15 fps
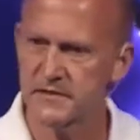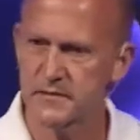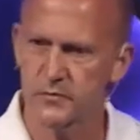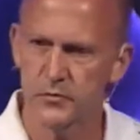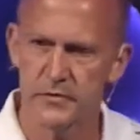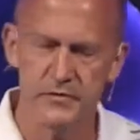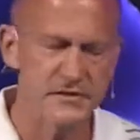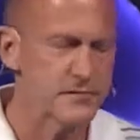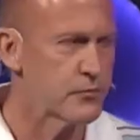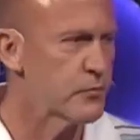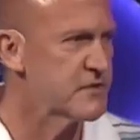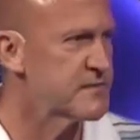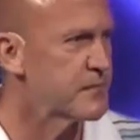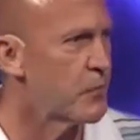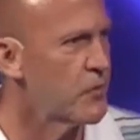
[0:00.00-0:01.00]
that, which,
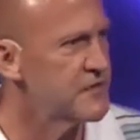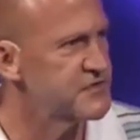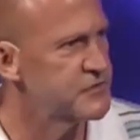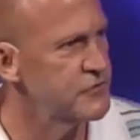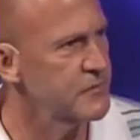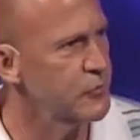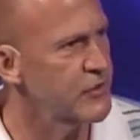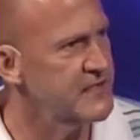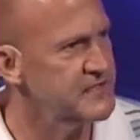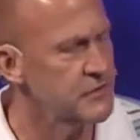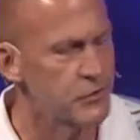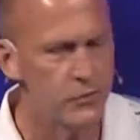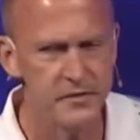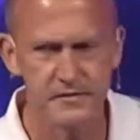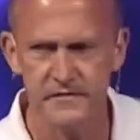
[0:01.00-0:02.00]
which points to Him, brings
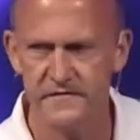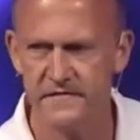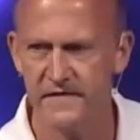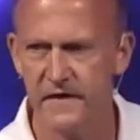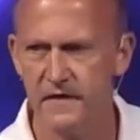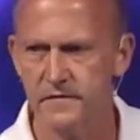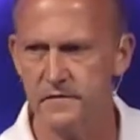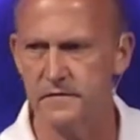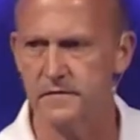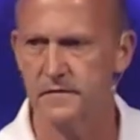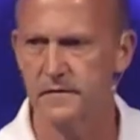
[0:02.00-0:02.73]
glory to the Father.